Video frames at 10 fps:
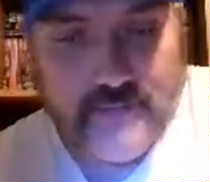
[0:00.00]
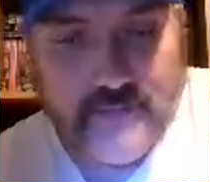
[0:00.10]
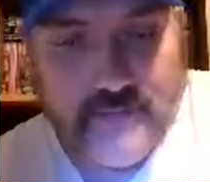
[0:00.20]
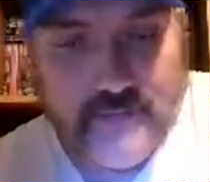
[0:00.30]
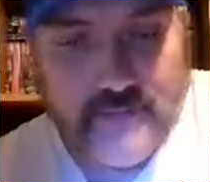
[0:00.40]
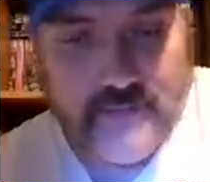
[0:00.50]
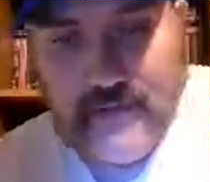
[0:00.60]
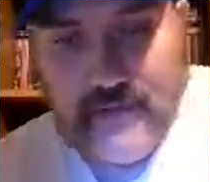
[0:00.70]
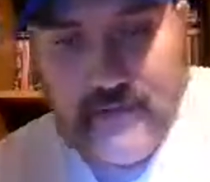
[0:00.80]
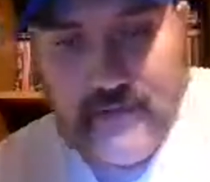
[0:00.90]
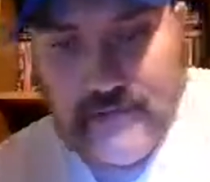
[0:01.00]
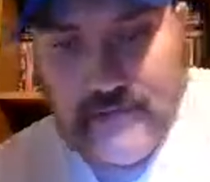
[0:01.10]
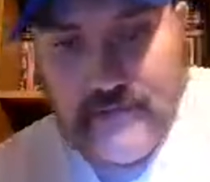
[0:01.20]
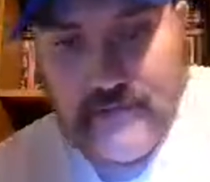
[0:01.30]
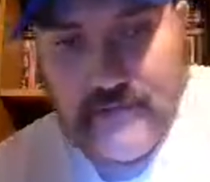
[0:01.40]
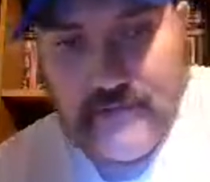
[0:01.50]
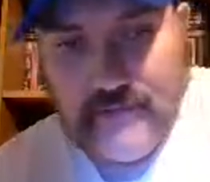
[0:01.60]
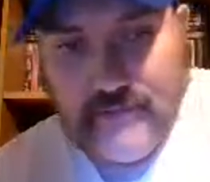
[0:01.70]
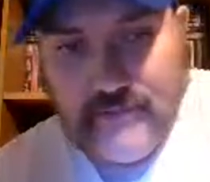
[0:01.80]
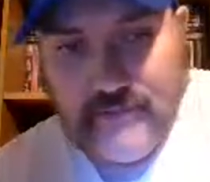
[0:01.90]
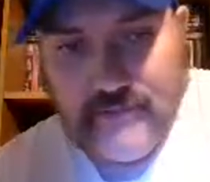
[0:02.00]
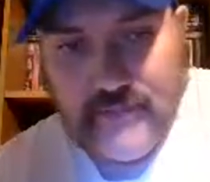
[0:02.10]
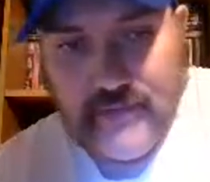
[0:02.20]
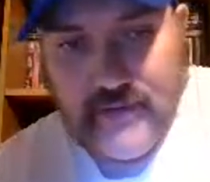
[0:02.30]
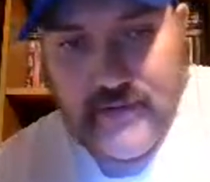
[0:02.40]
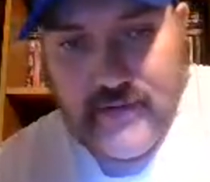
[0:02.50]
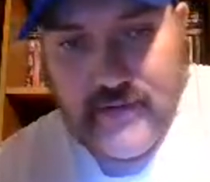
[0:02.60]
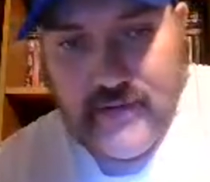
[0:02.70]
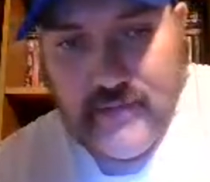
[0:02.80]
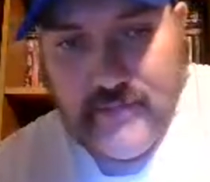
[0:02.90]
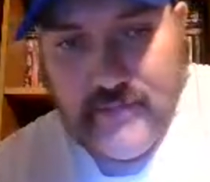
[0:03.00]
and aunt both wrestled for that company.